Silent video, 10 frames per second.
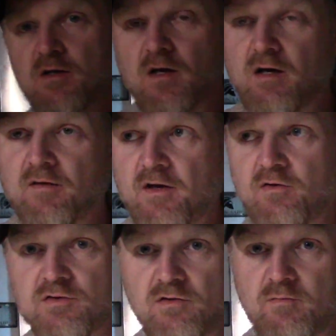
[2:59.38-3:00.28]
I think
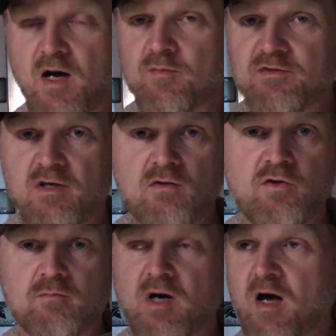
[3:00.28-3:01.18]
you can buy them single,
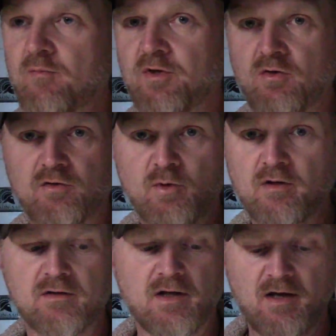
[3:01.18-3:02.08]
you can buy them 2 or 3
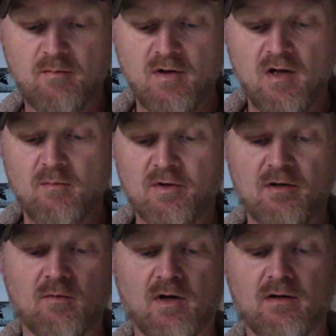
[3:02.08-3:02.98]
at a time. But anyway,